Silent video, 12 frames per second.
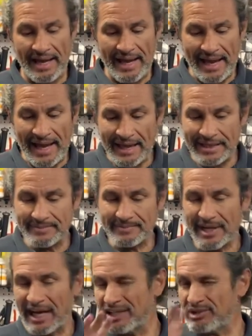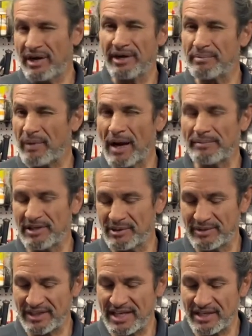And contrary to popular
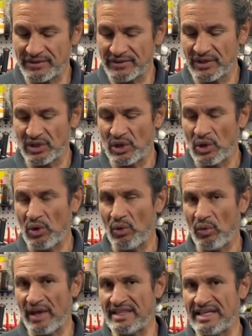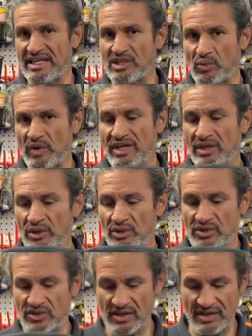belief, when these
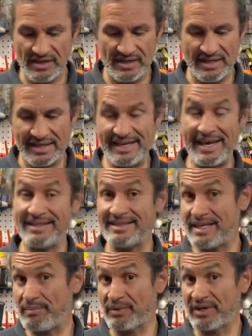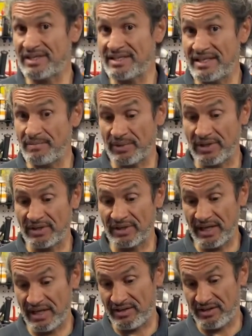wheels get deeper and deeper,
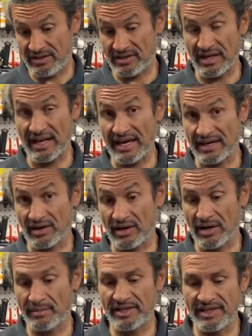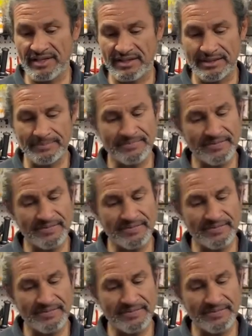and there's a lot of carbon here,